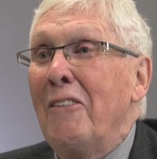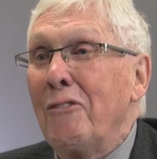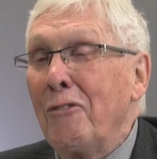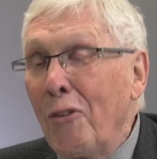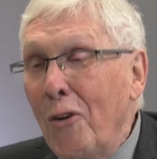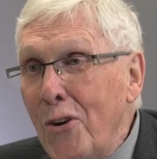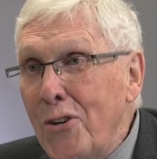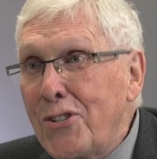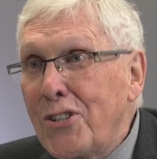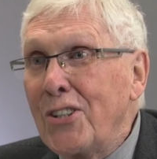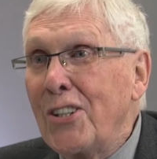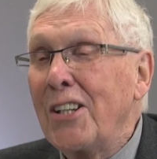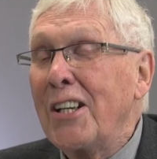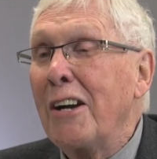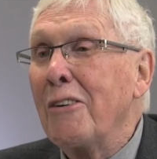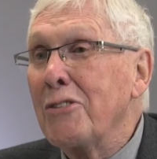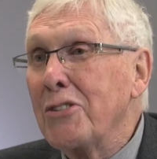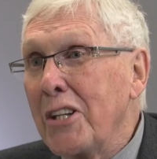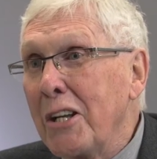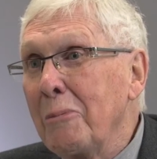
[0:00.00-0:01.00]
Fortunately,
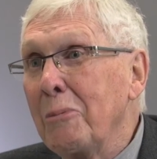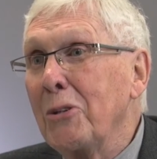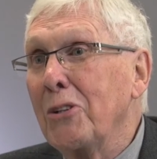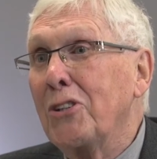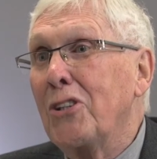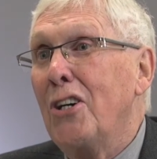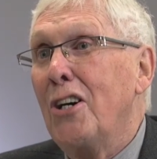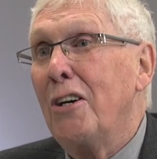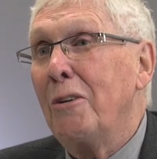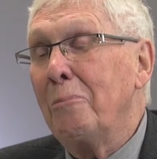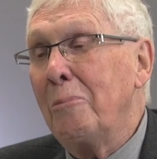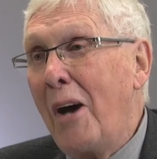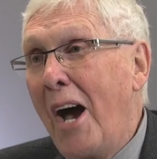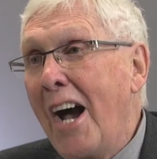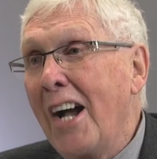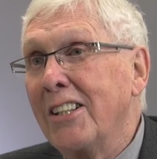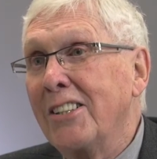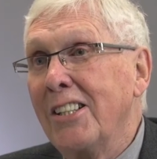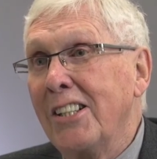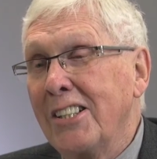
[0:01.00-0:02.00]
I was able to call
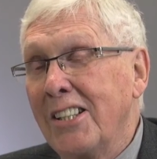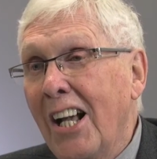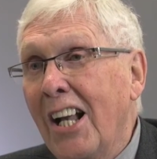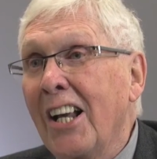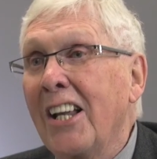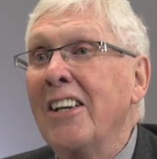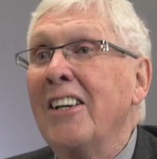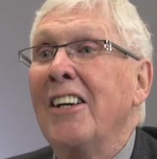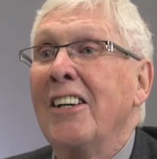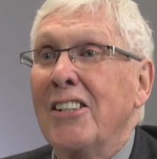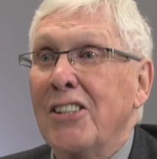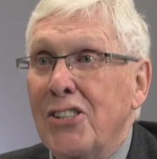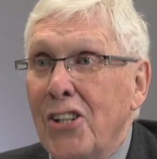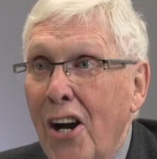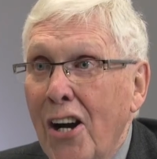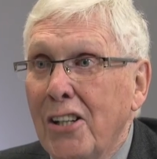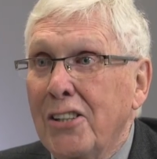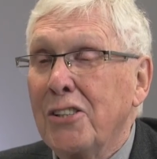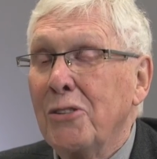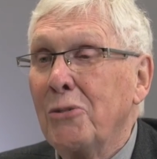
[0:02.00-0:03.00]
back to Delhi and
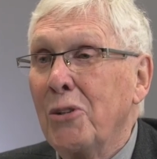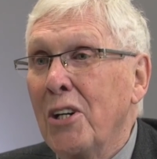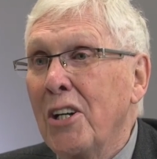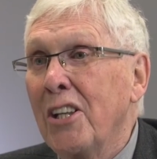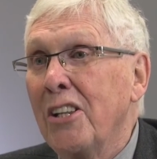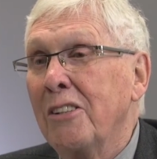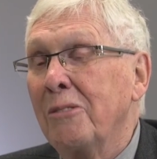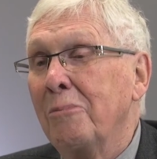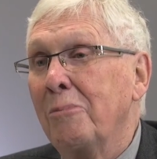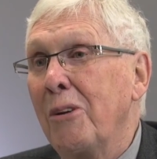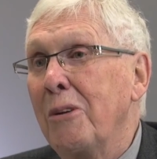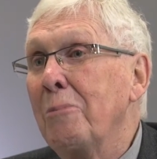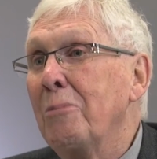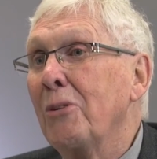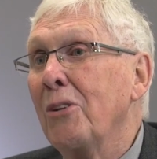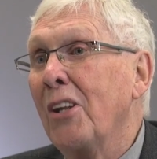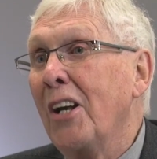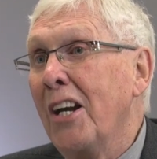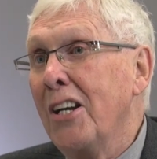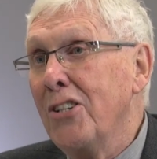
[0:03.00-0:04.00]
talk to one of the
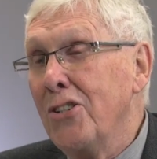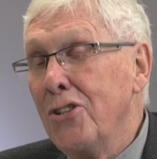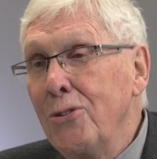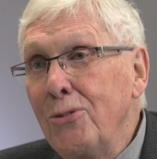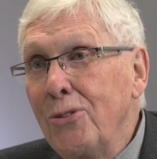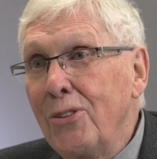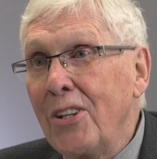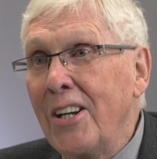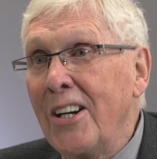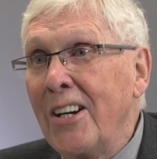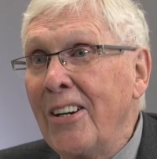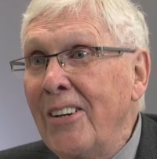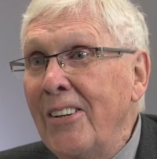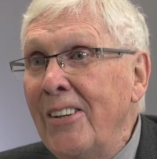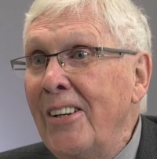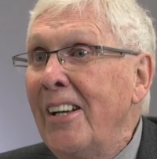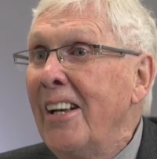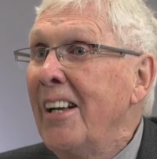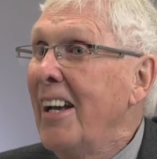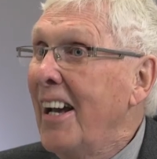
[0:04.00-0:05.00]
people that I knew there,
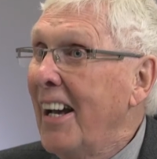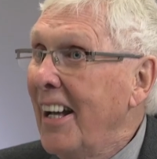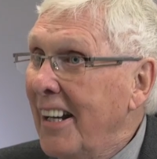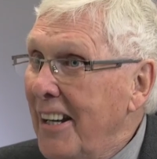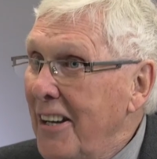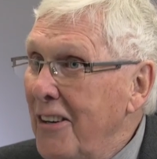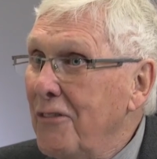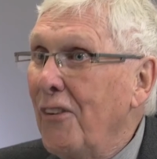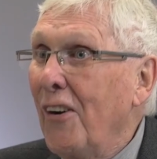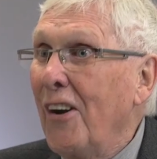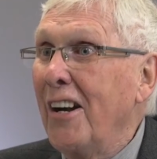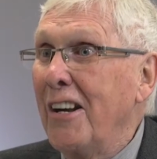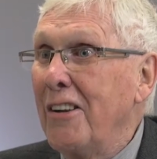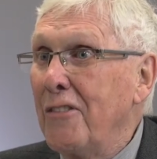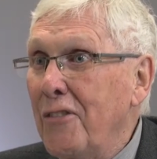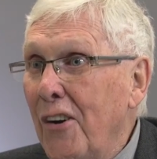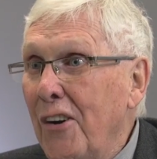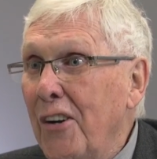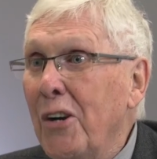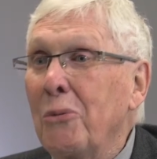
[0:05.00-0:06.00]
and he finally
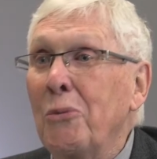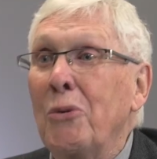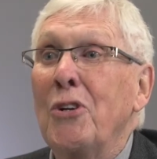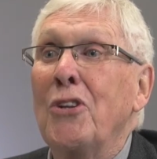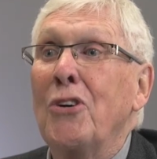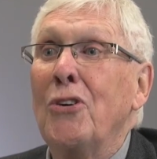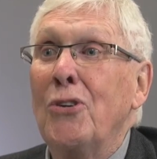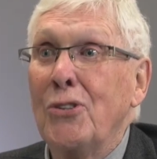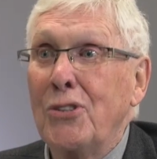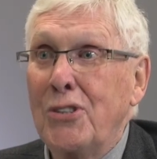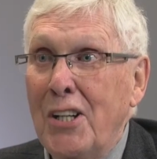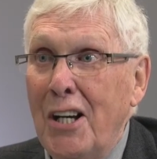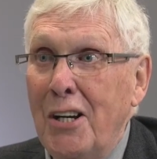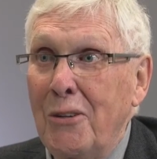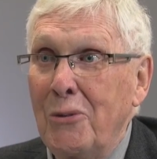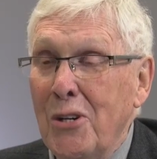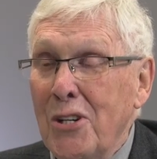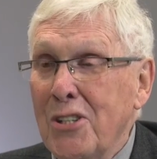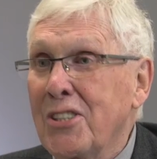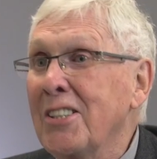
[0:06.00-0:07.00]
found out where the hotel
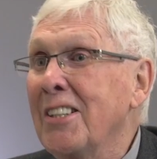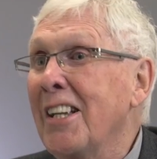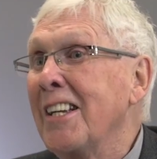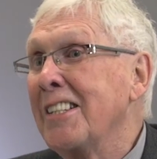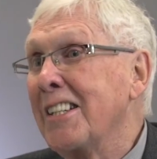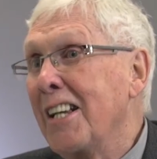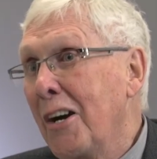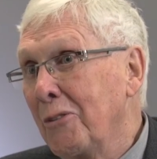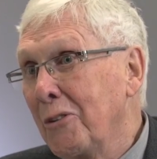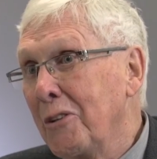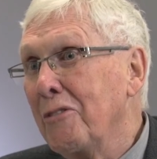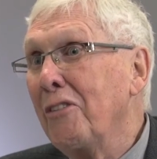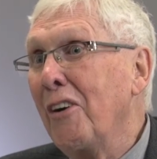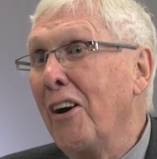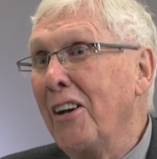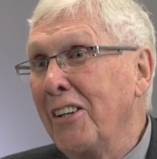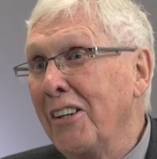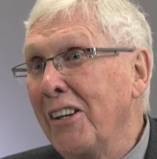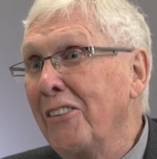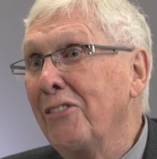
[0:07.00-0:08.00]
was, and that's how we
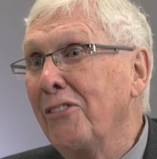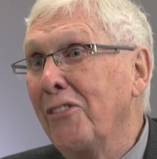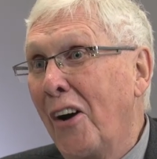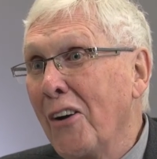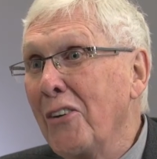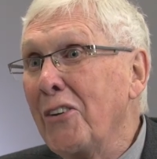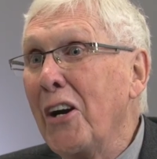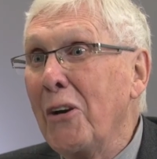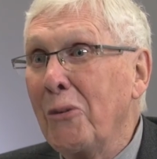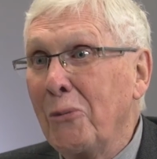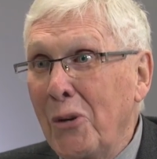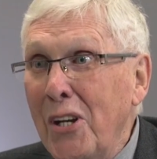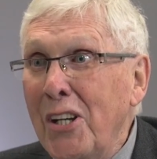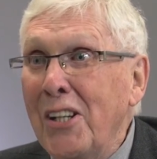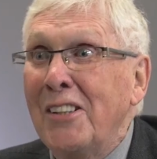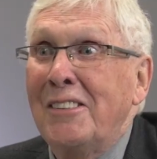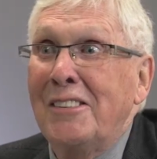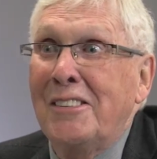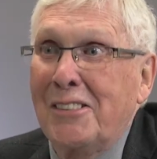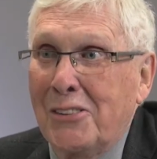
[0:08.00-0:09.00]
found our
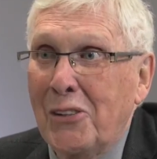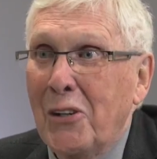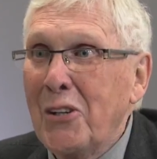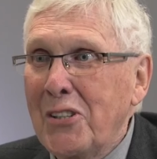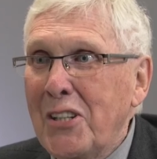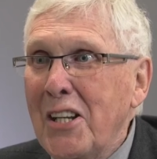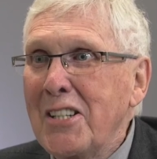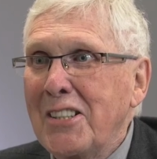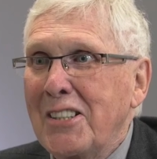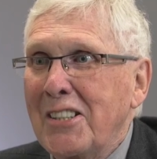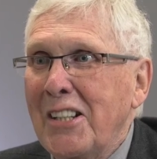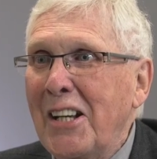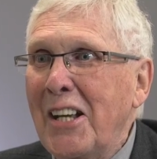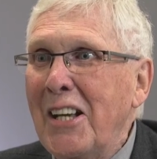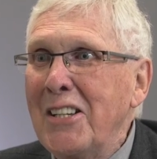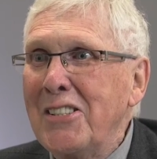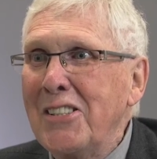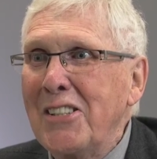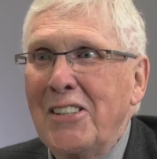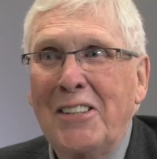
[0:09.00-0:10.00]
way to our
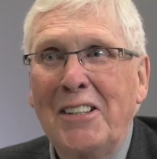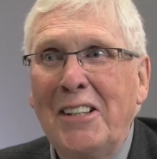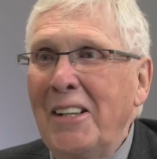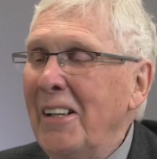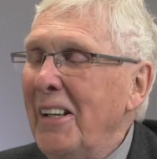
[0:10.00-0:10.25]
destination.